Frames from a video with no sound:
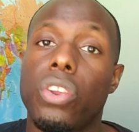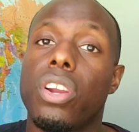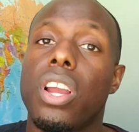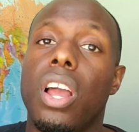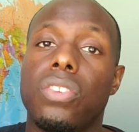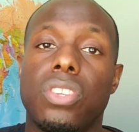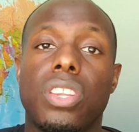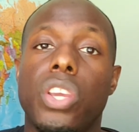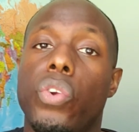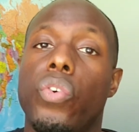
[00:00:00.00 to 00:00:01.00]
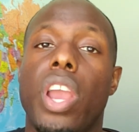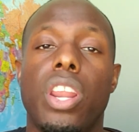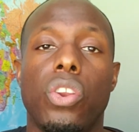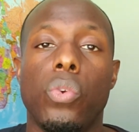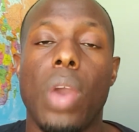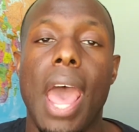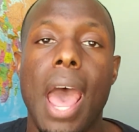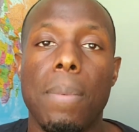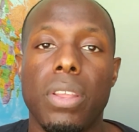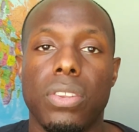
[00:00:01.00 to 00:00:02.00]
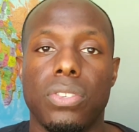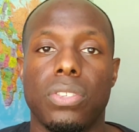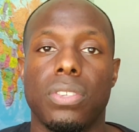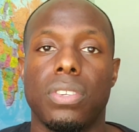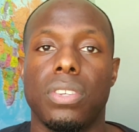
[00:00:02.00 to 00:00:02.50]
you're constantly creating new habits,